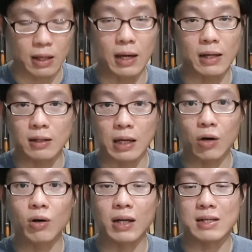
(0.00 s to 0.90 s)
and they
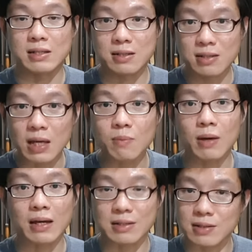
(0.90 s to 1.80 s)
all had the
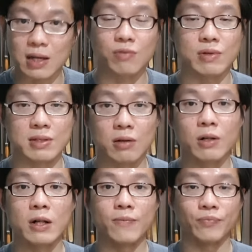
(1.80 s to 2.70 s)
same exact
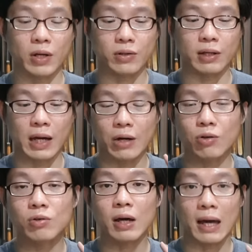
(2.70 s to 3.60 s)
result, that the
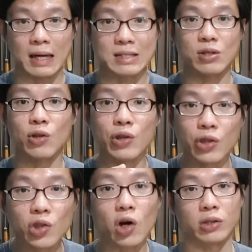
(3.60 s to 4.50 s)
arrow has
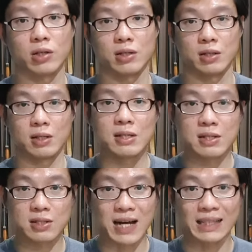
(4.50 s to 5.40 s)
not
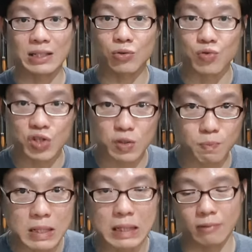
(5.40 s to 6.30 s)
started to
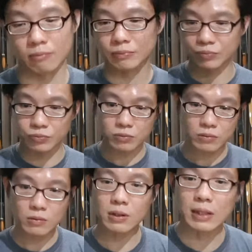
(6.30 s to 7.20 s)
spin.
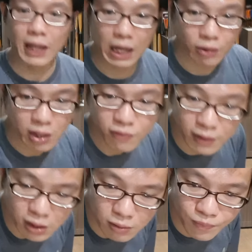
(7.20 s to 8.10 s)

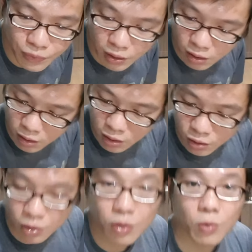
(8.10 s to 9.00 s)
However,
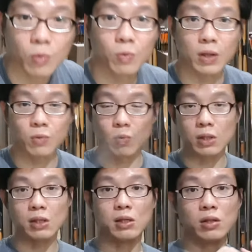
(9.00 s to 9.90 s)
when
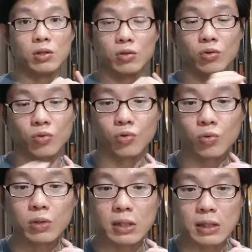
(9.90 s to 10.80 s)
we
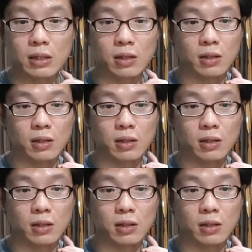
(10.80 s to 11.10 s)
do the